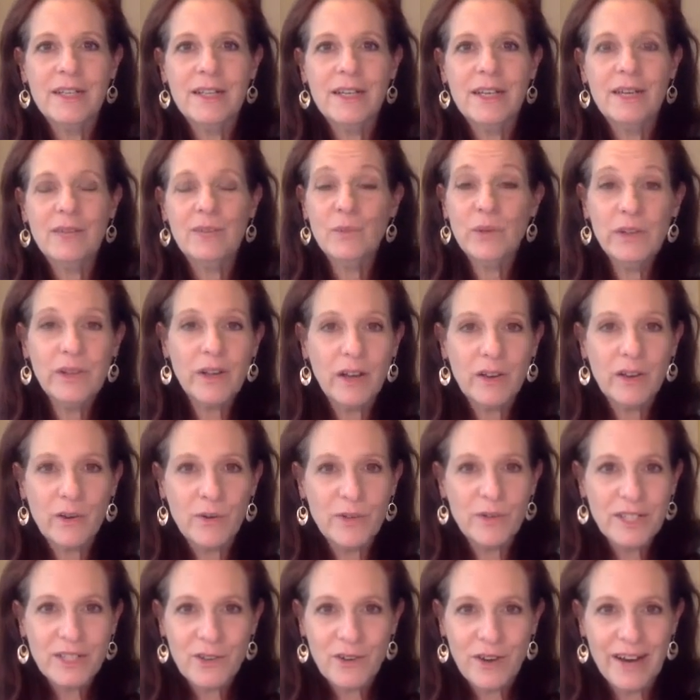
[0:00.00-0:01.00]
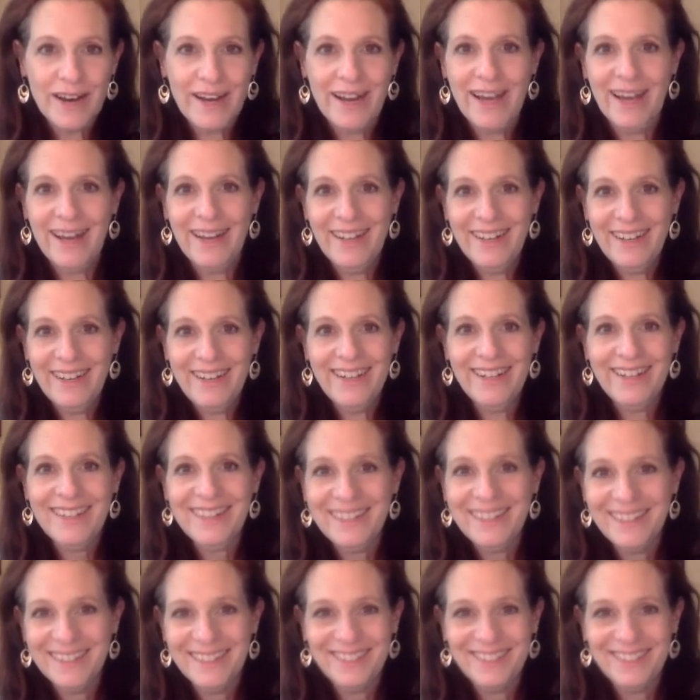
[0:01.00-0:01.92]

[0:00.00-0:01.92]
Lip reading: And we're not always great at it.